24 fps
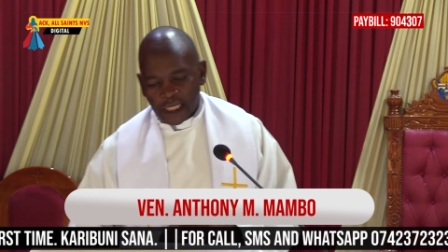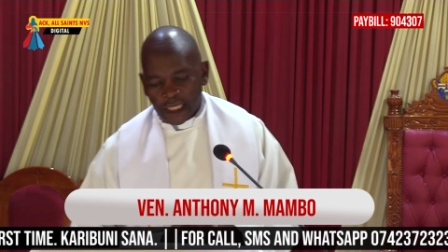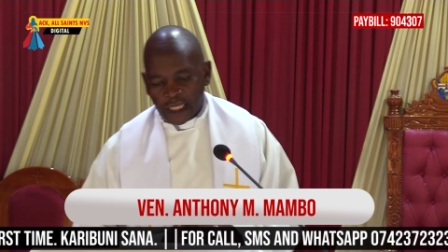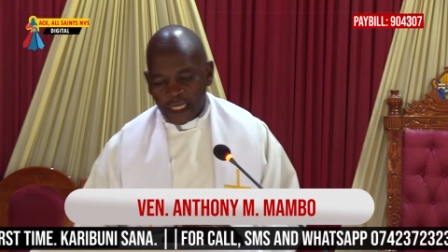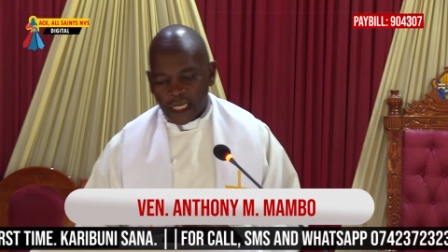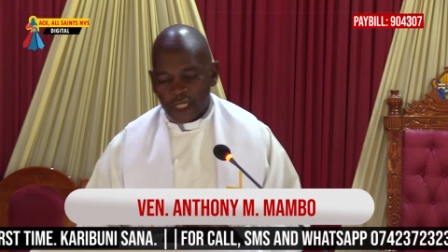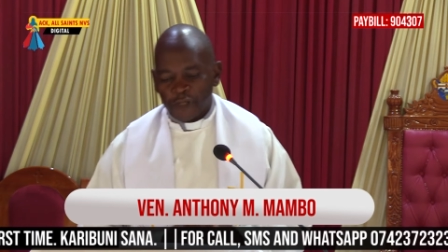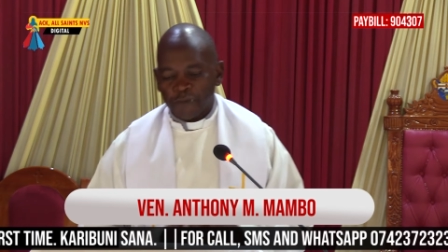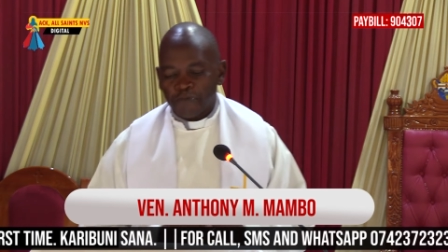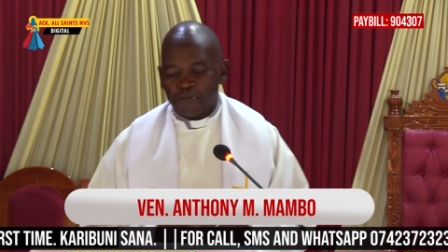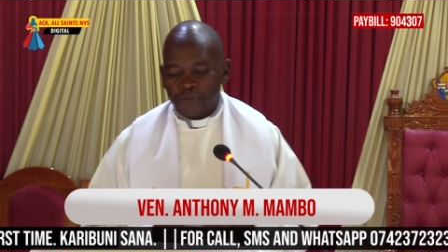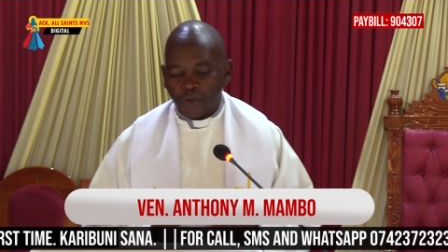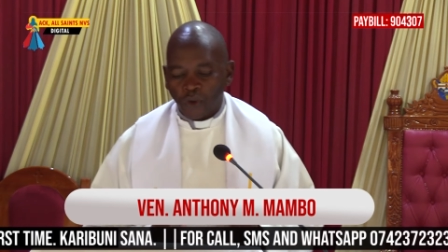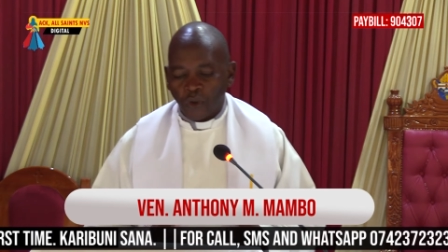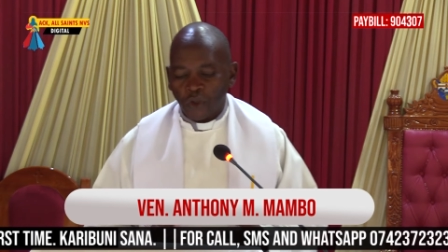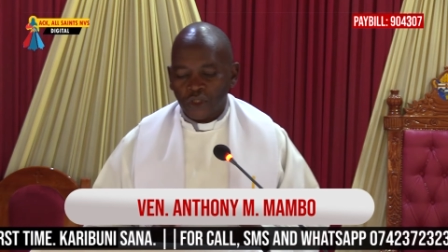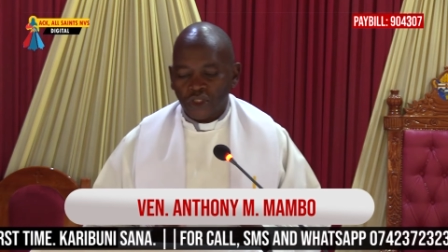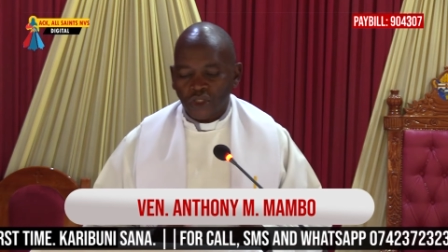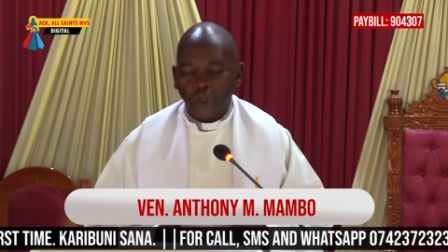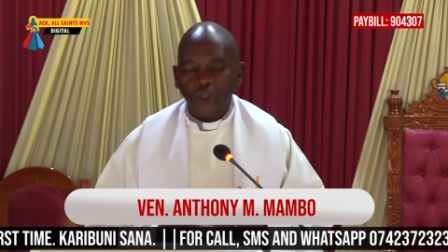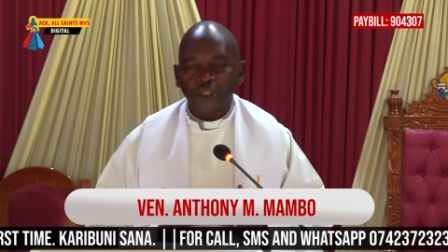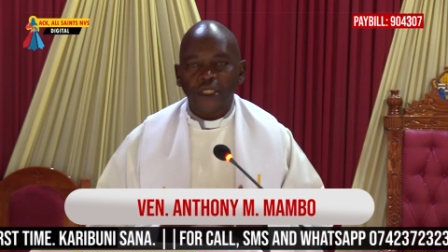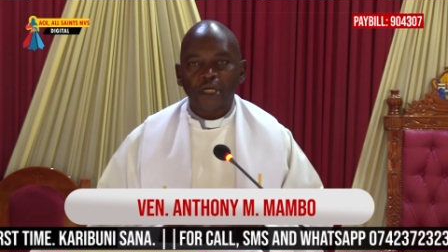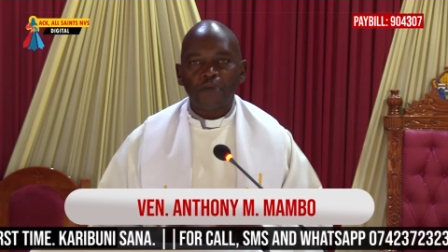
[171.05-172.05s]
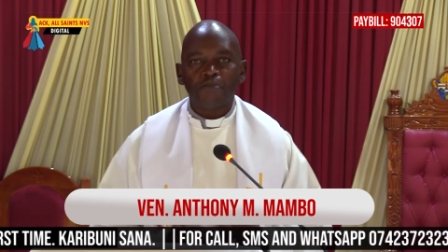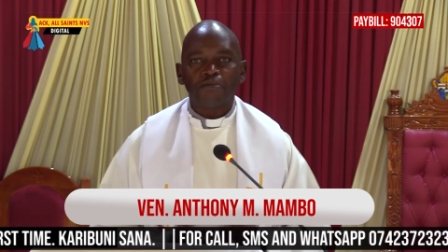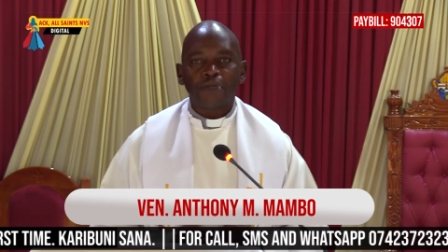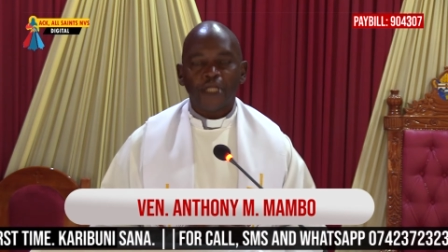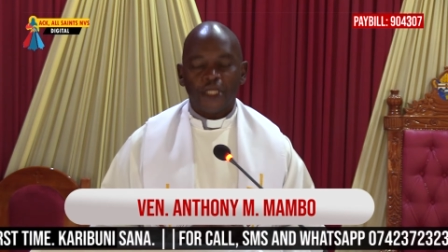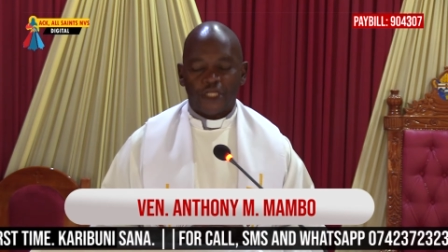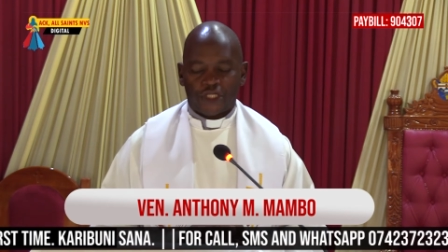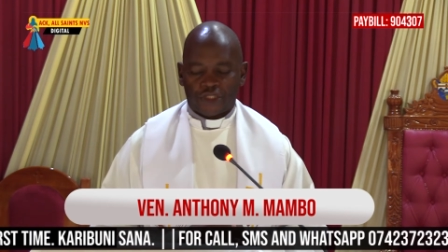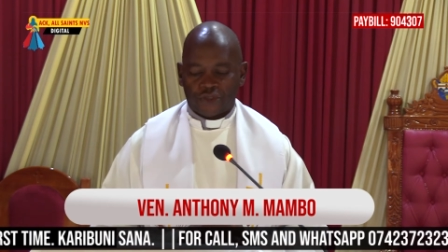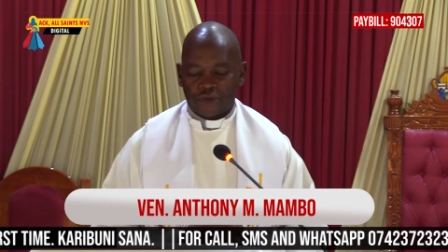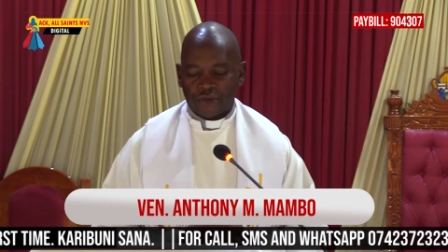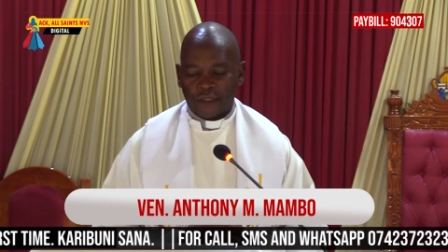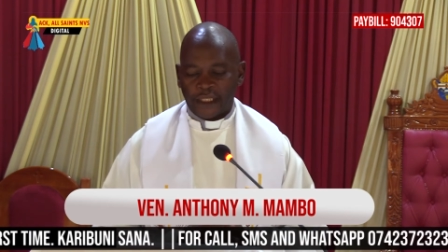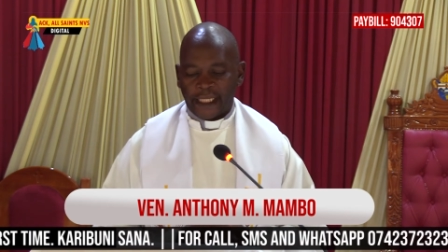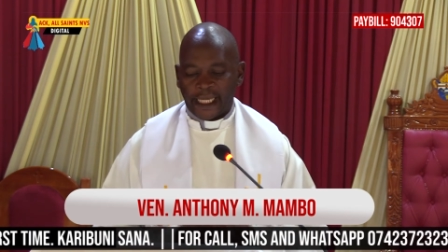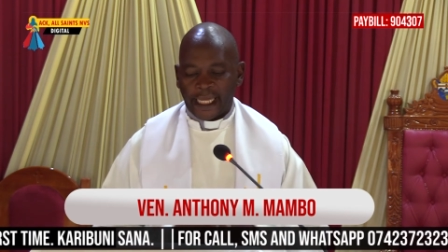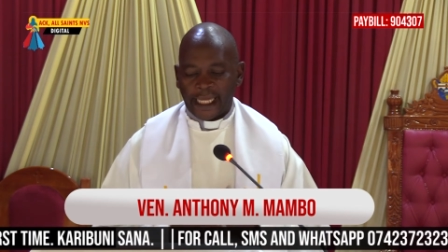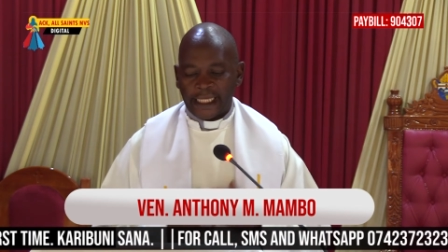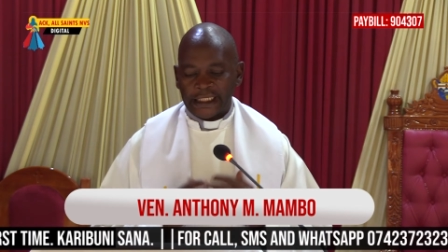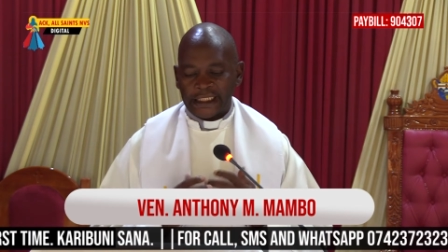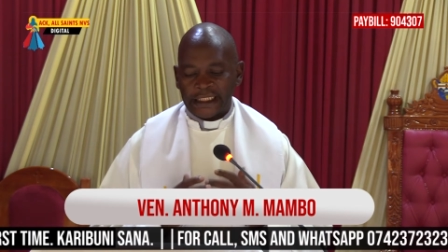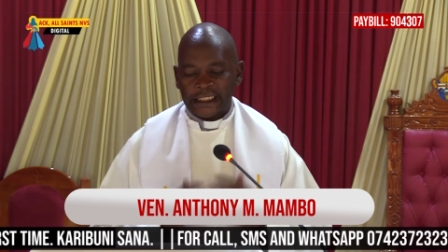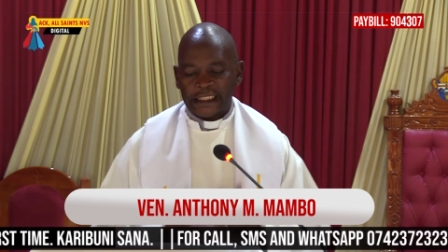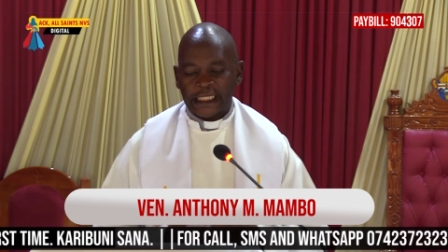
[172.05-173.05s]
it brought condemnation
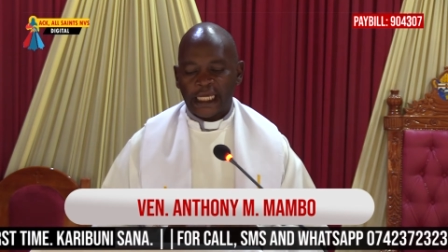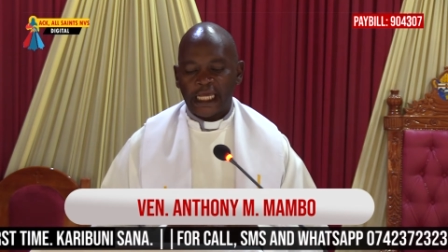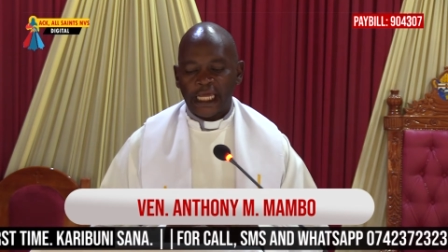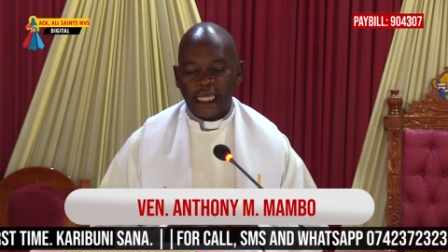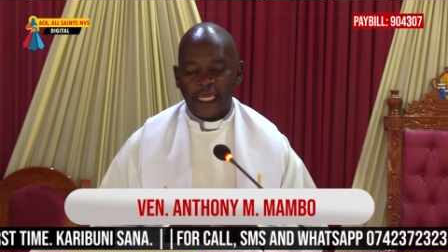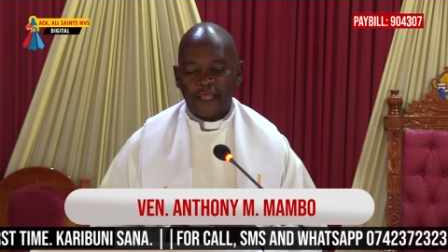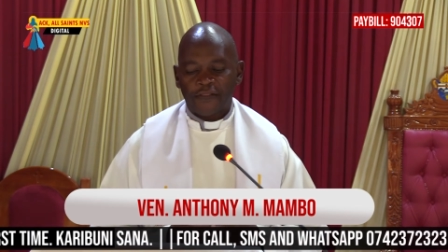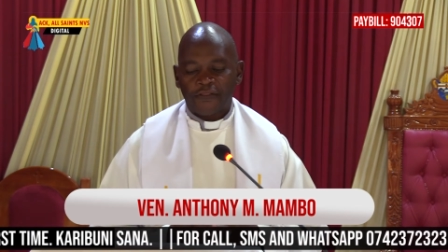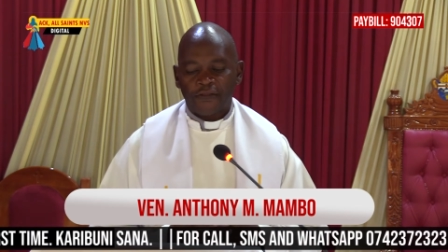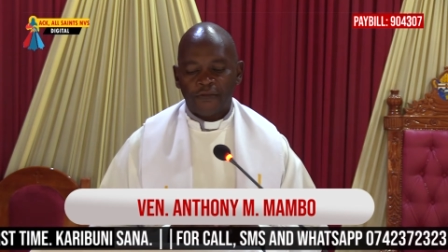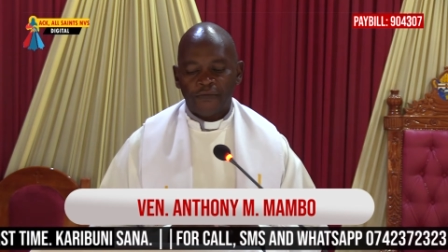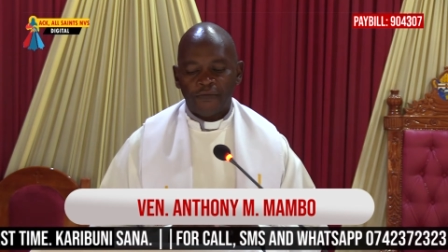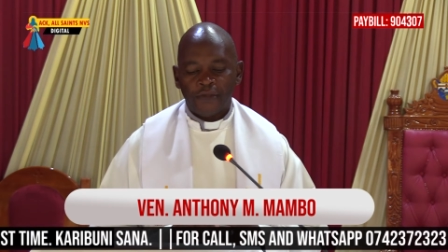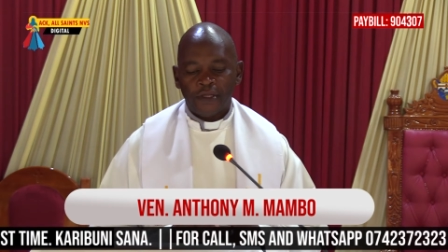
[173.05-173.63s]
and death